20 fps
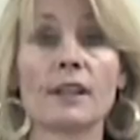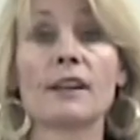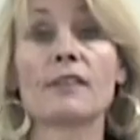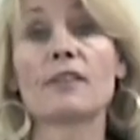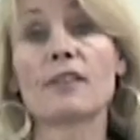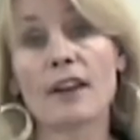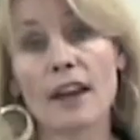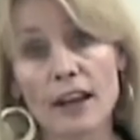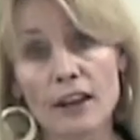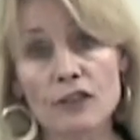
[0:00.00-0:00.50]

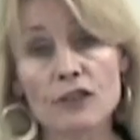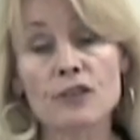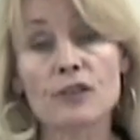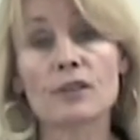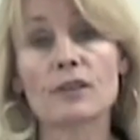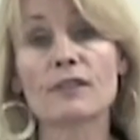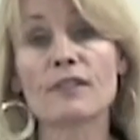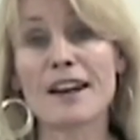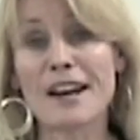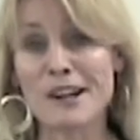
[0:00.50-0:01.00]
that they
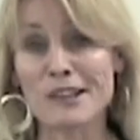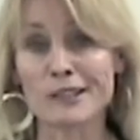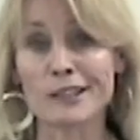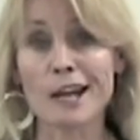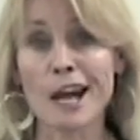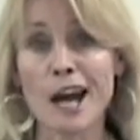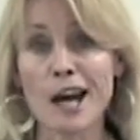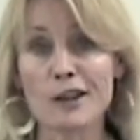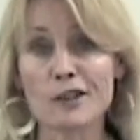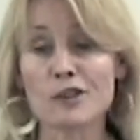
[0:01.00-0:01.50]
should have held
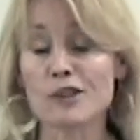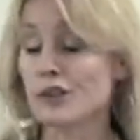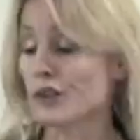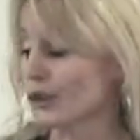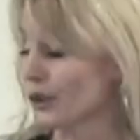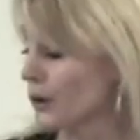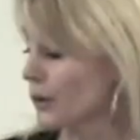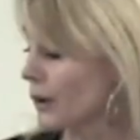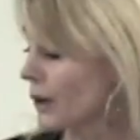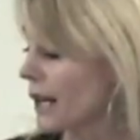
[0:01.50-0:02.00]
on
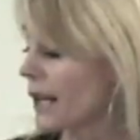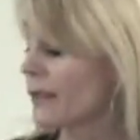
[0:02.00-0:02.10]
to,